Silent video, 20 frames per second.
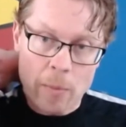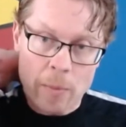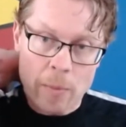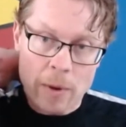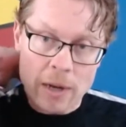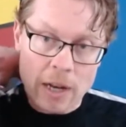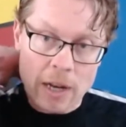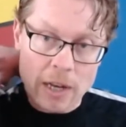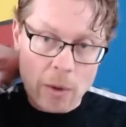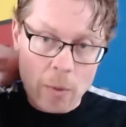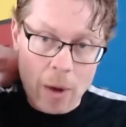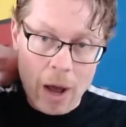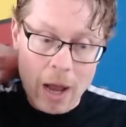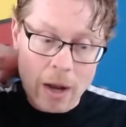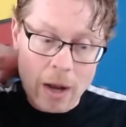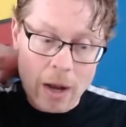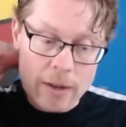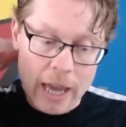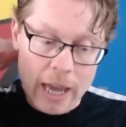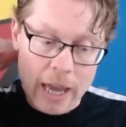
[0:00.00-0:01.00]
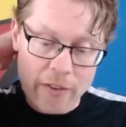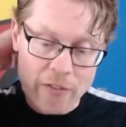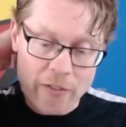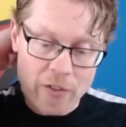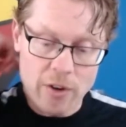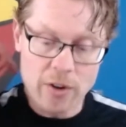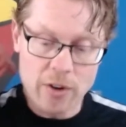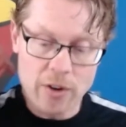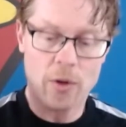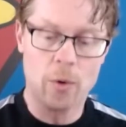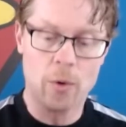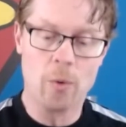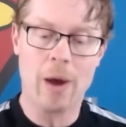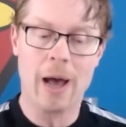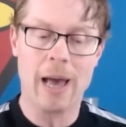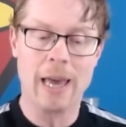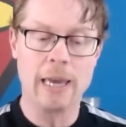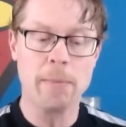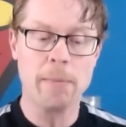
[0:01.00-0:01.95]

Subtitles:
and you are looking for another way,